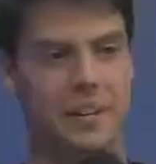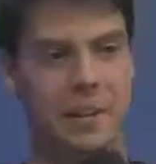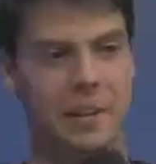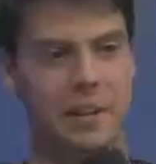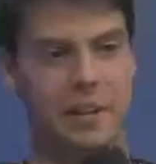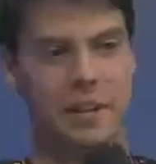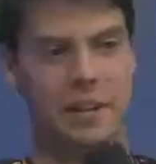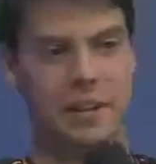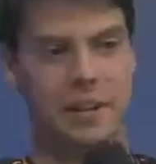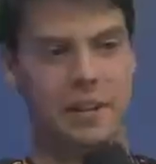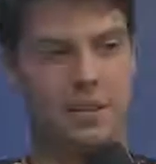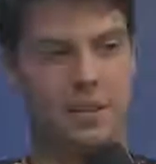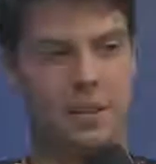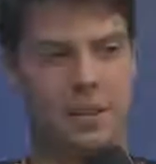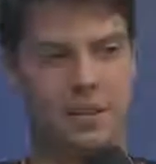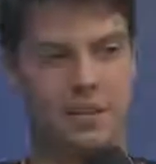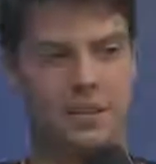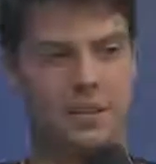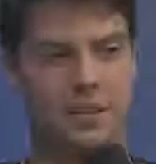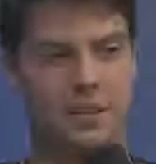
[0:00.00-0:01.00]
I play that
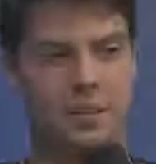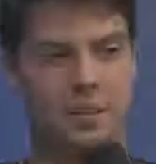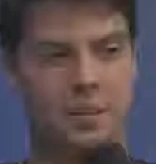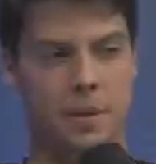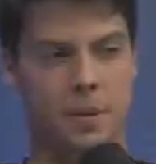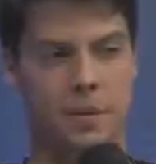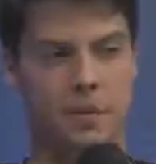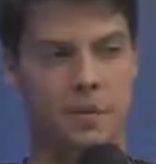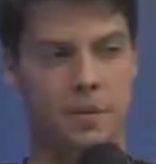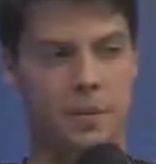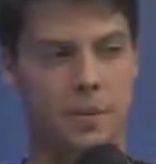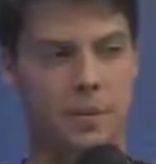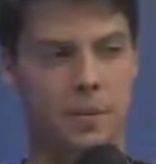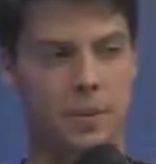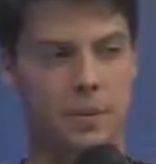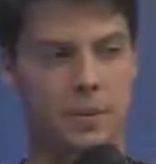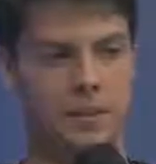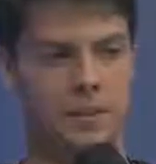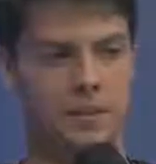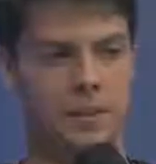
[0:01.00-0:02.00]
I didn't play before,
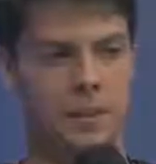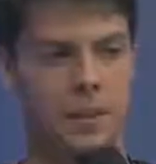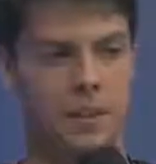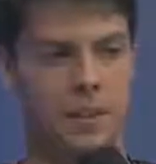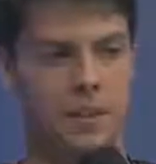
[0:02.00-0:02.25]
because